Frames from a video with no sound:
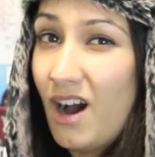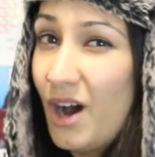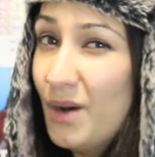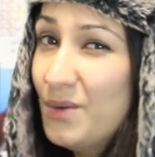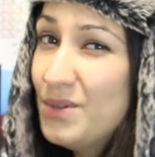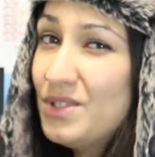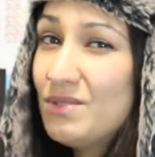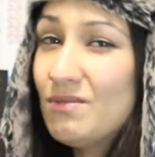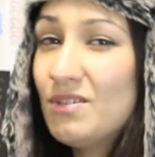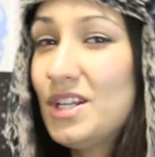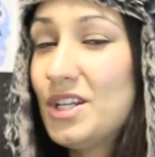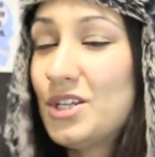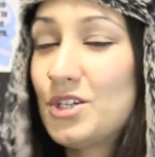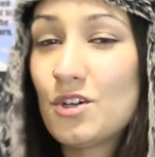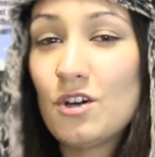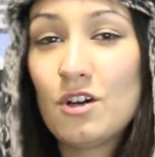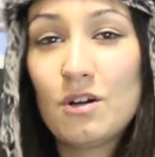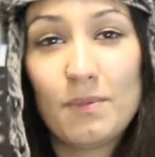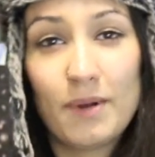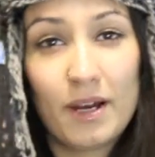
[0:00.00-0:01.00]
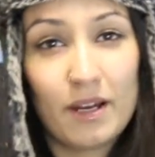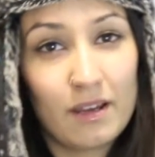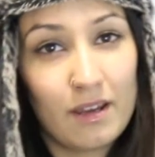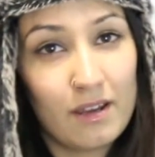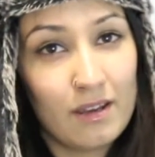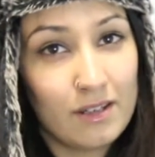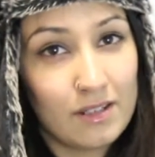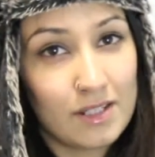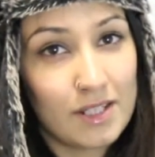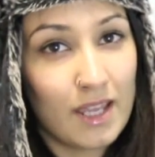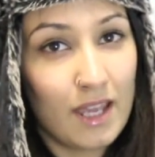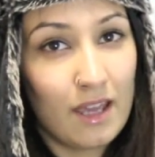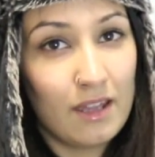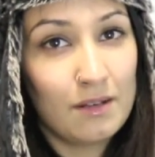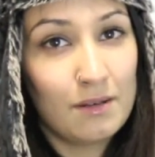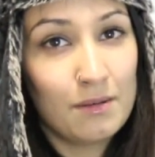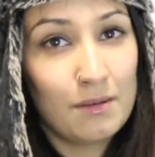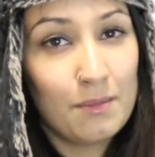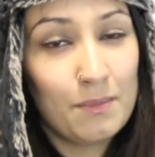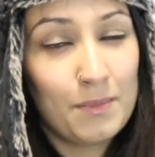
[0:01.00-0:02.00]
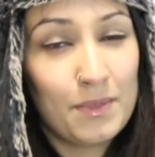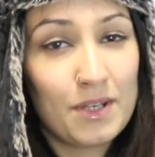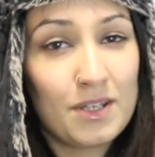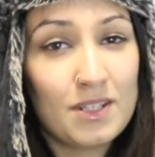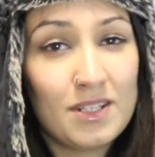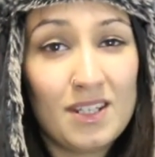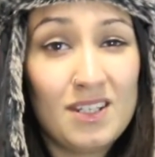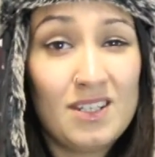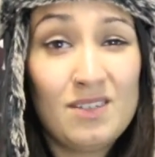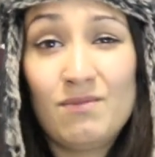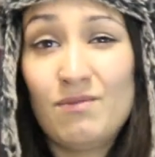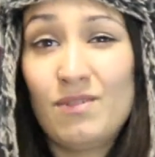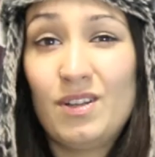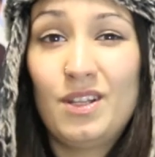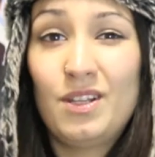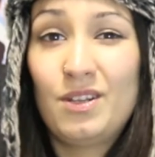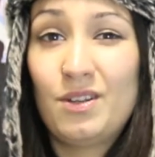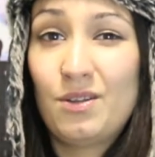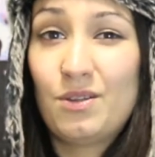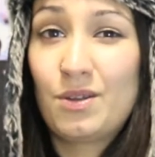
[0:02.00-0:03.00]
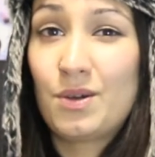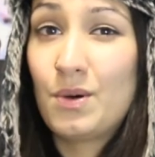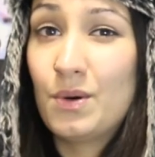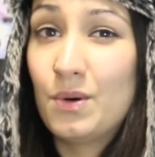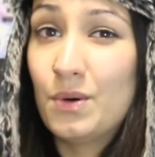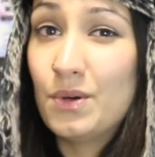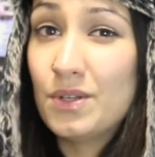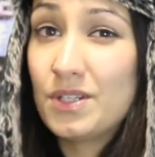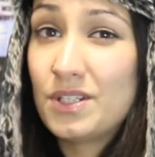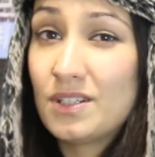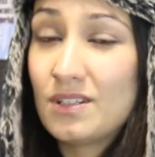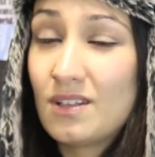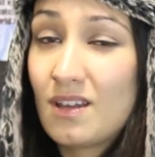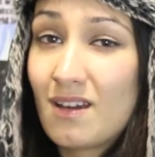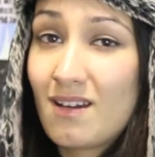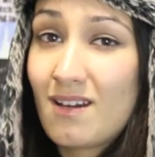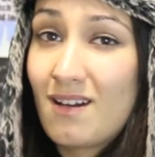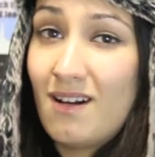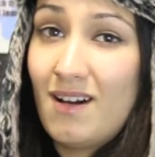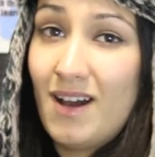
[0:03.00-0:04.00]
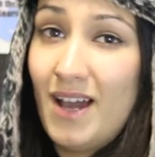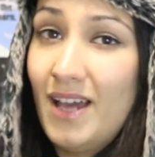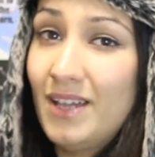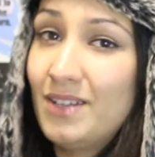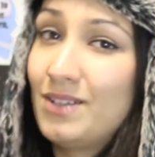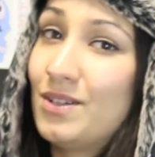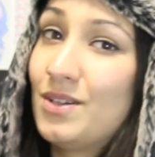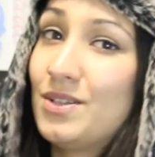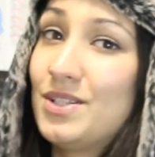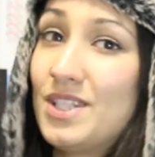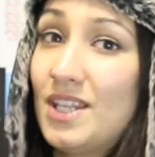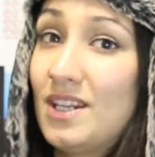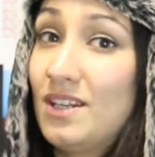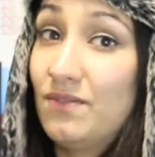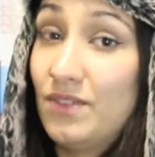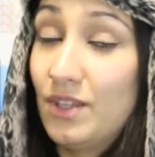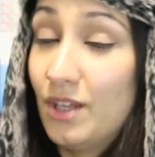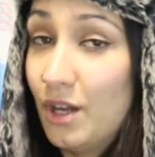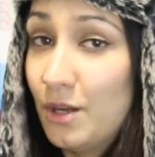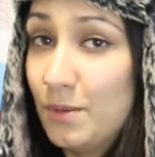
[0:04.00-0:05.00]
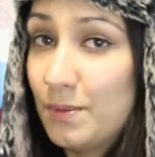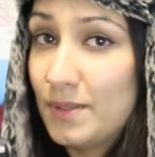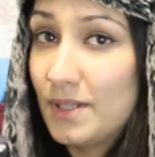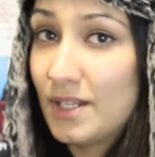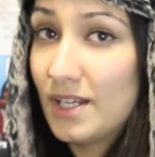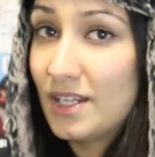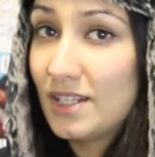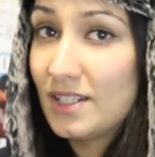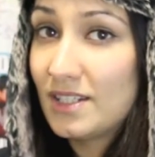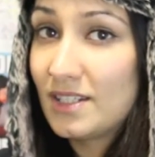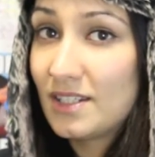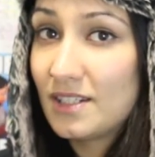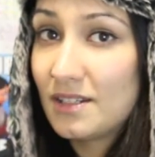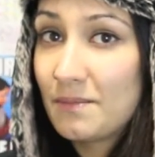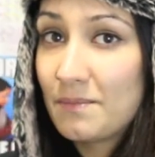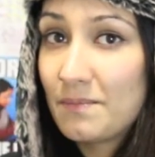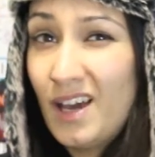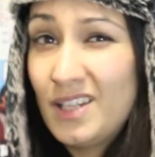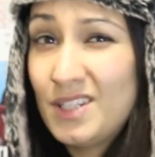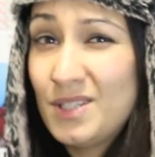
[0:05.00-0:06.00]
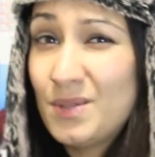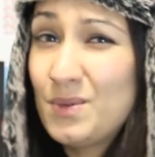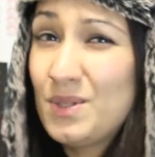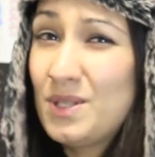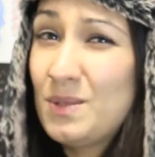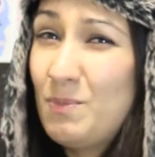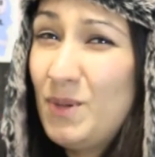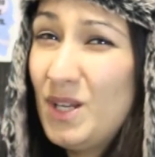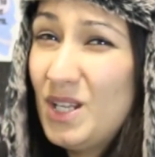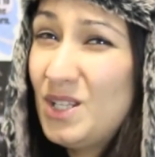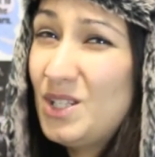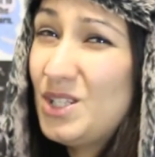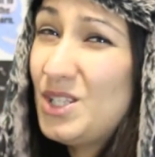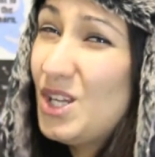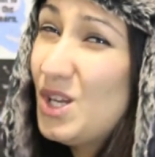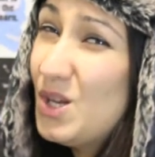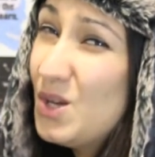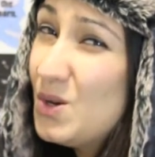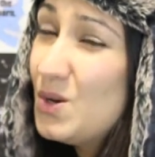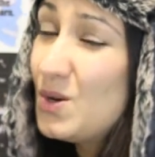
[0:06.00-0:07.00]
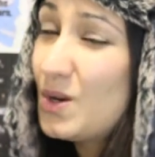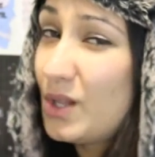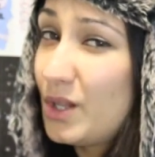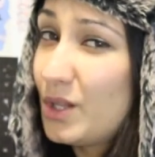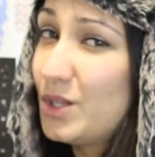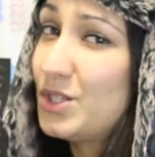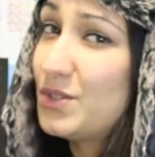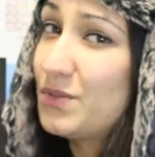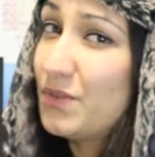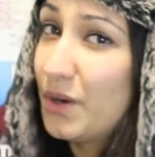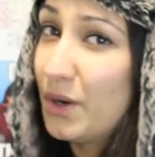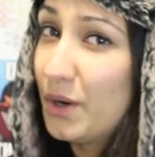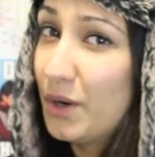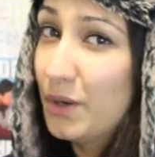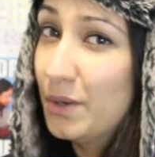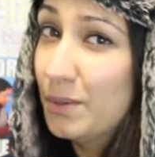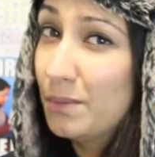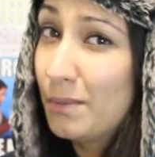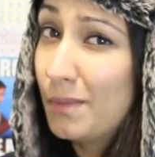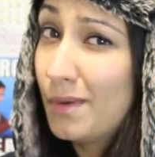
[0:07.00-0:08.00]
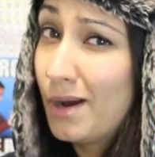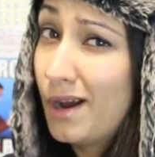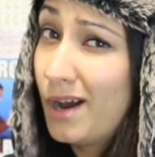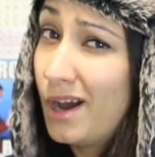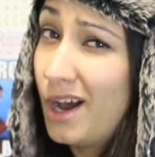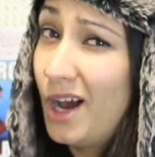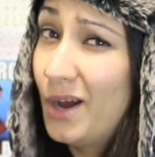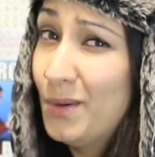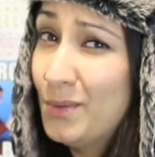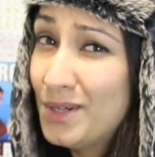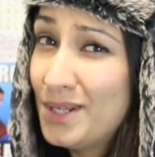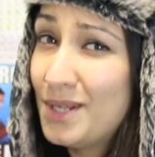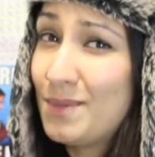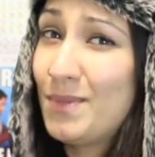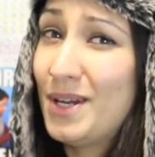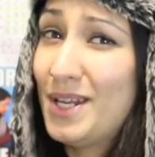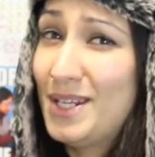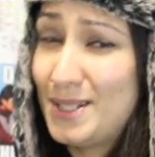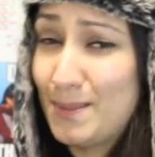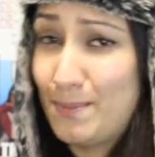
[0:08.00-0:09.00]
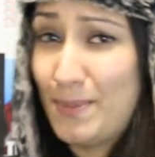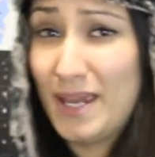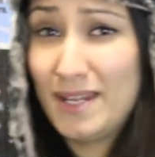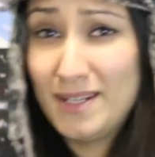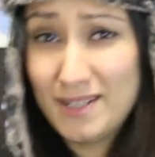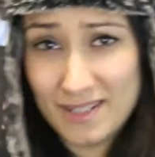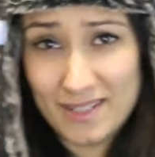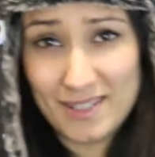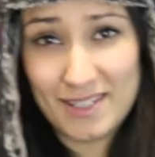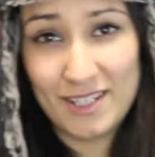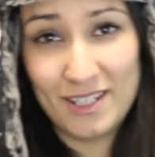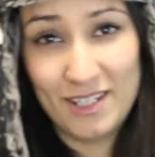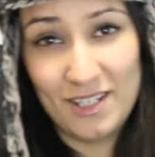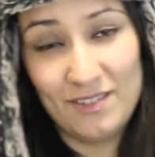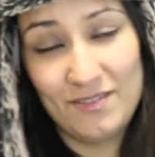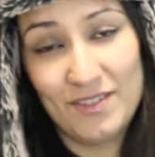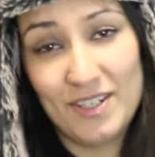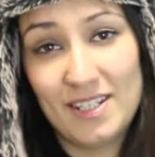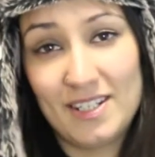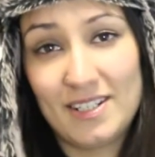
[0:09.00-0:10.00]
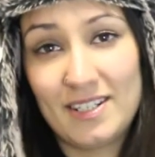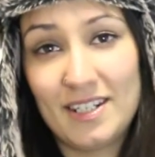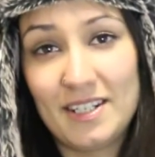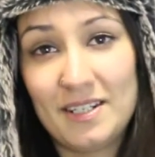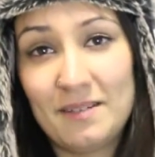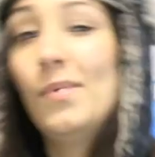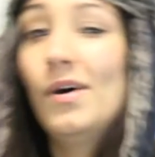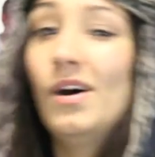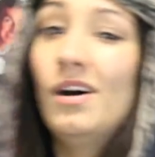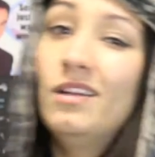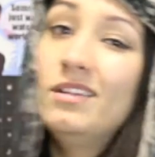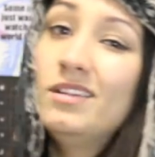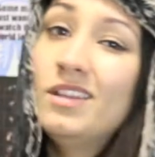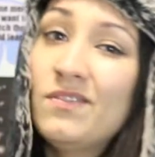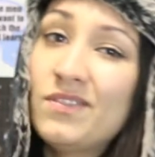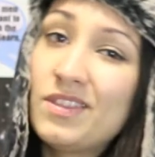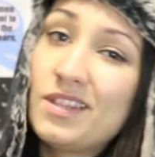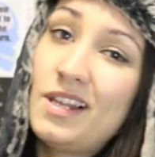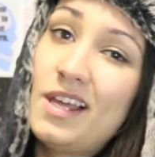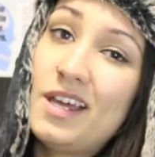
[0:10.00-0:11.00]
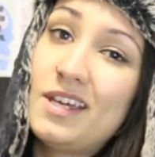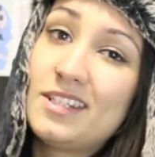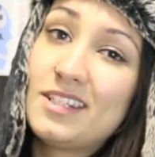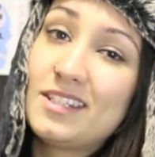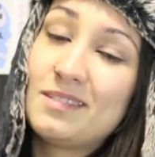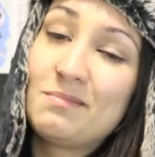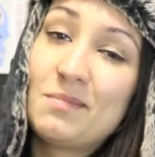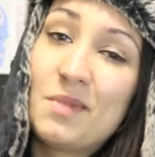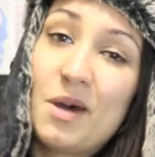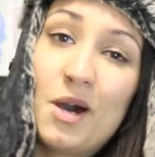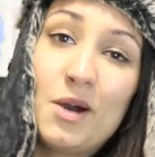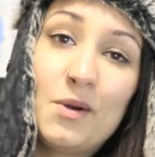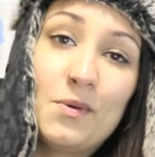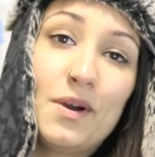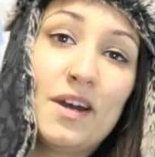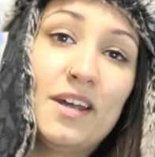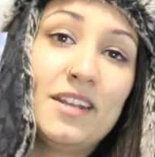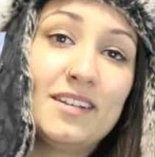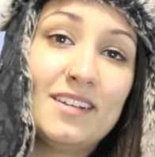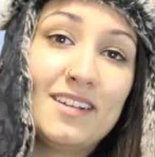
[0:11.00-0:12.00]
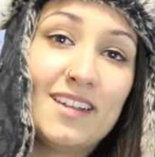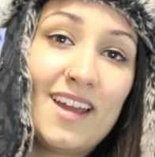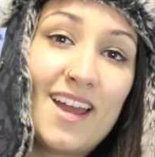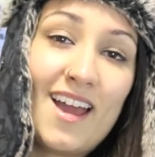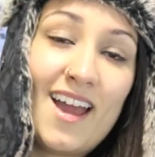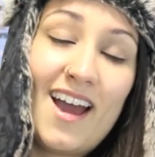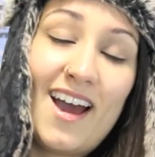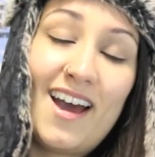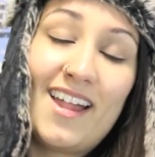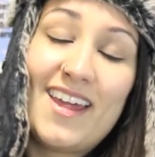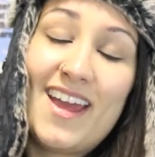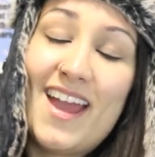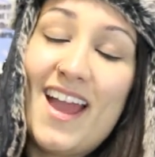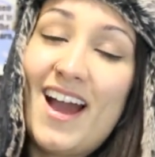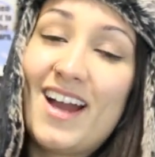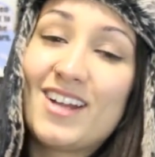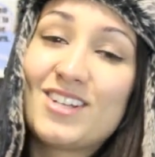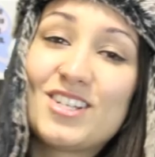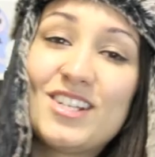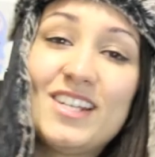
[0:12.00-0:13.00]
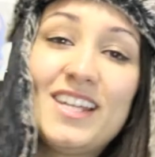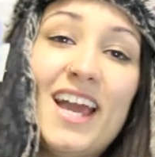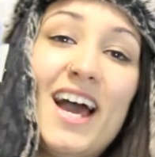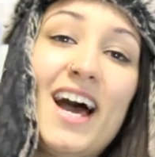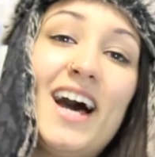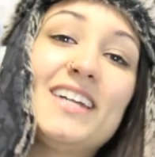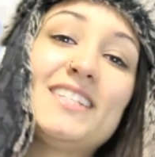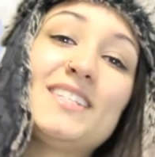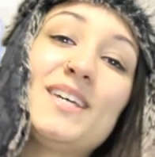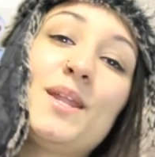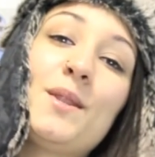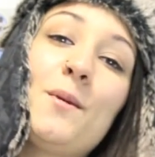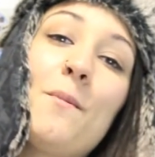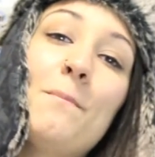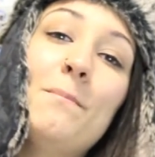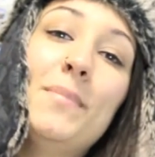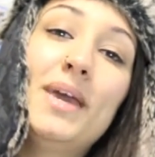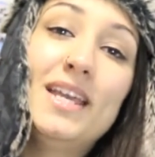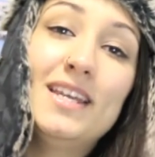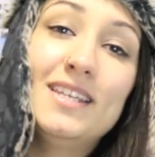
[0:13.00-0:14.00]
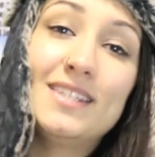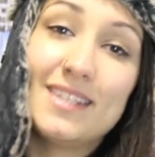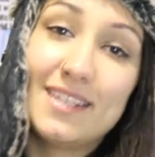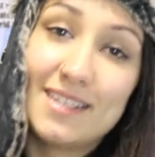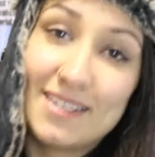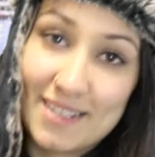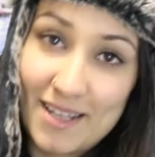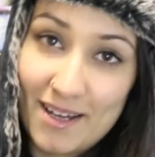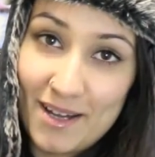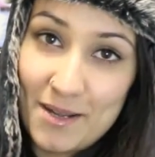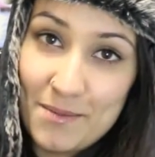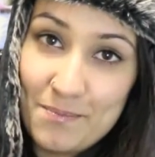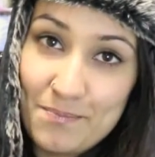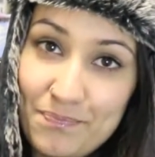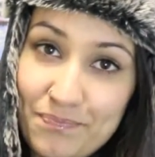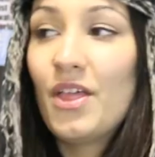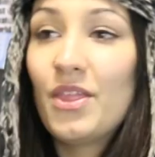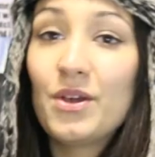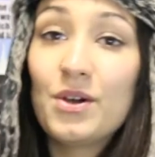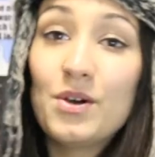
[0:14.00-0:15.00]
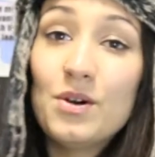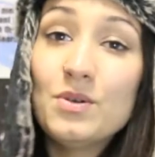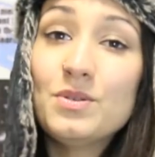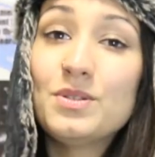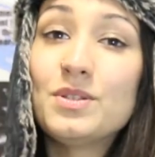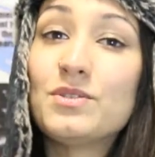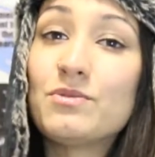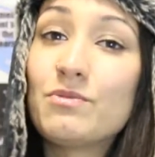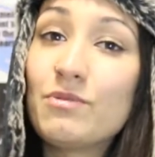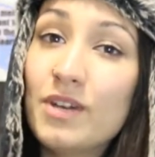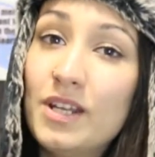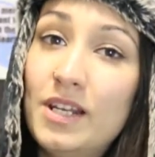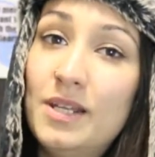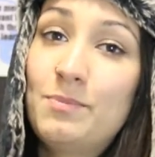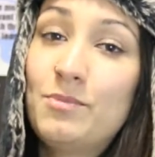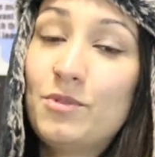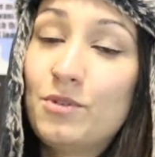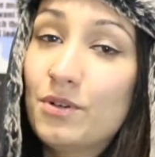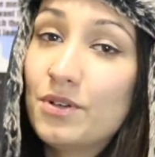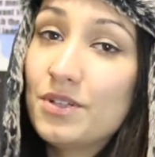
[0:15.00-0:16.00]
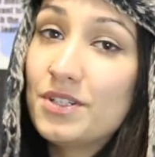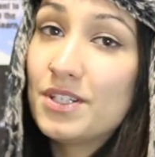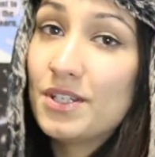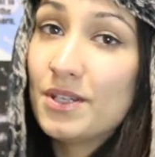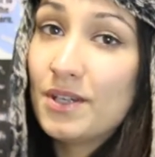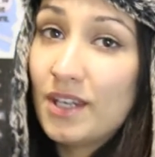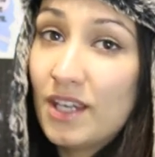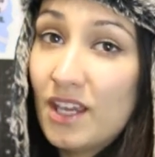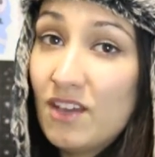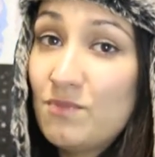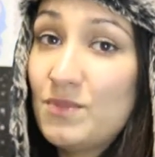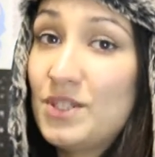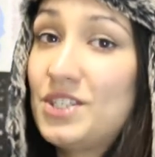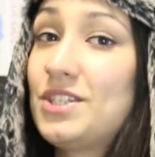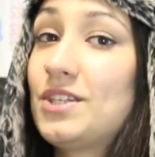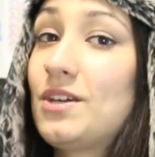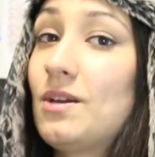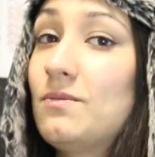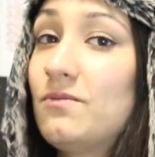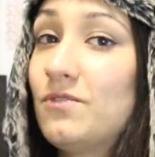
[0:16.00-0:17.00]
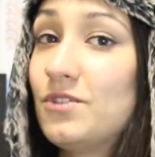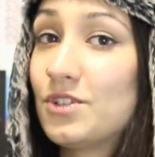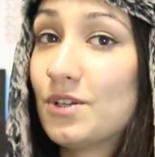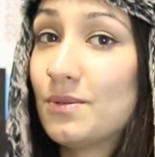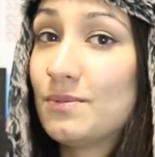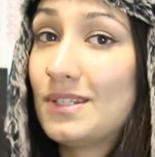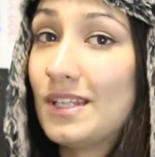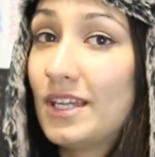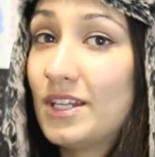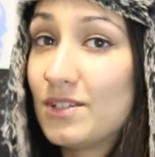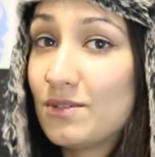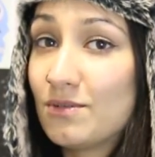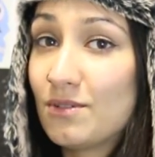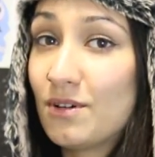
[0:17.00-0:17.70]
I wasn't really sure about going to Kent because I didn't really know the course. I hadn't gone to any of the open days, and it was a bit too close for home. I wanted my independence at university, but nevertheless, I went and I actually had an amazing time. The course was really broad, so it gave me scope for jobs